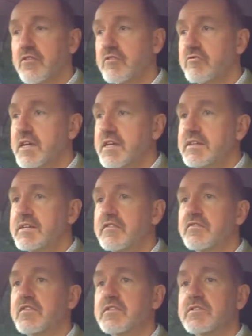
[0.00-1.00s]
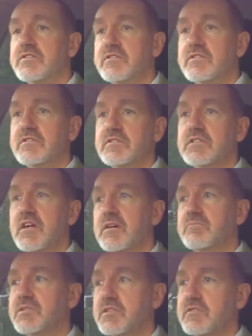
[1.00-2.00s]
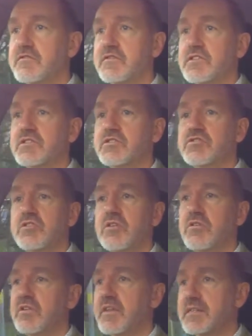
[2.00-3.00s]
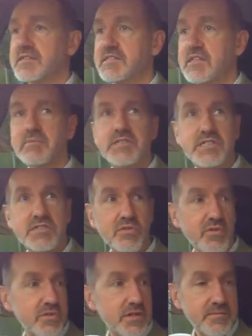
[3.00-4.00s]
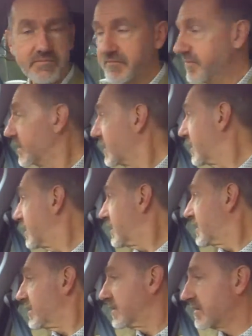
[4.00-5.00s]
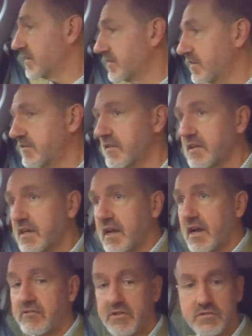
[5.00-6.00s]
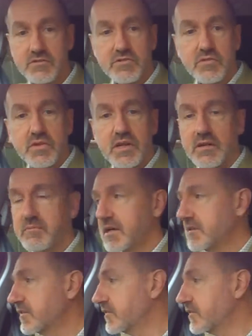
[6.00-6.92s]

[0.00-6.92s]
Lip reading: three different types of control on that stubby stalk. Let's see if I can carry on talking about